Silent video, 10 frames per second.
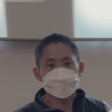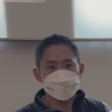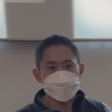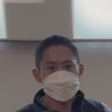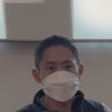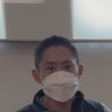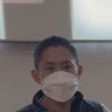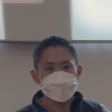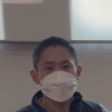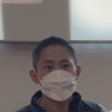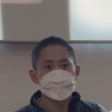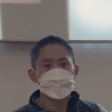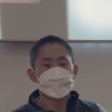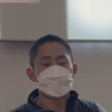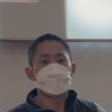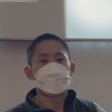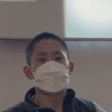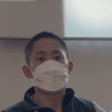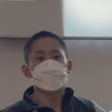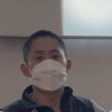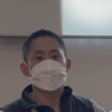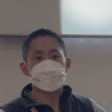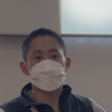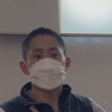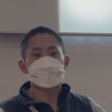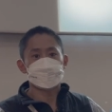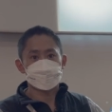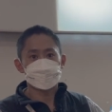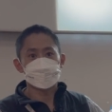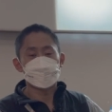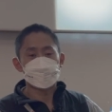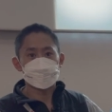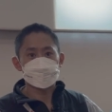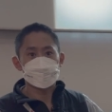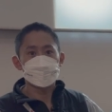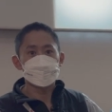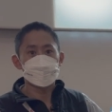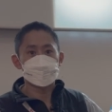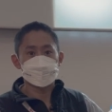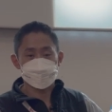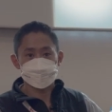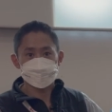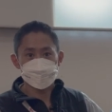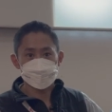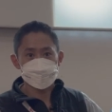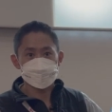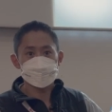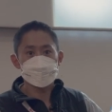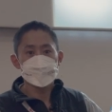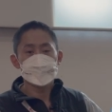transmission among uh, gay, bisexual, MSM, and sex trade workers.